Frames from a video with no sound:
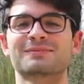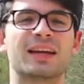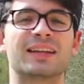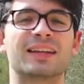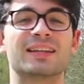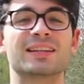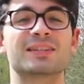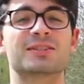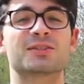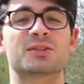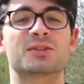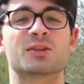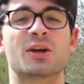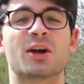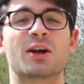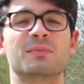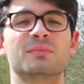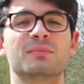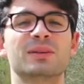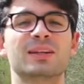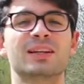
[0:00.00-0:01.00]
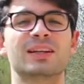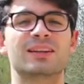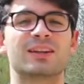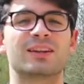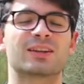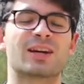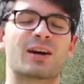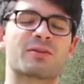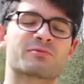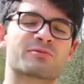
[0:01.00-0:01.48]
In Easter term,
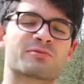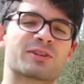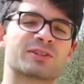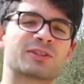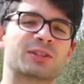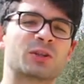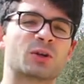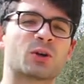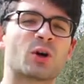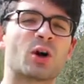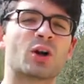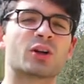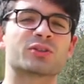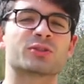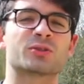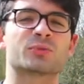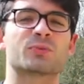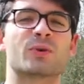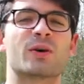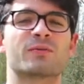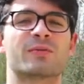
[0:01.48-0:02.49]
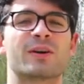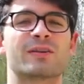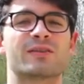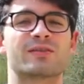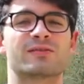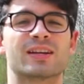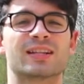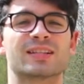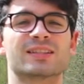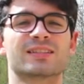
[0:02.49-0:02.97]
look out for us at your college's welfare
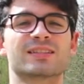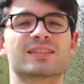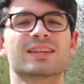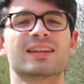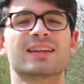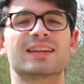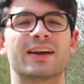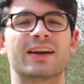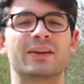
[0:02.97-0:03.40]
events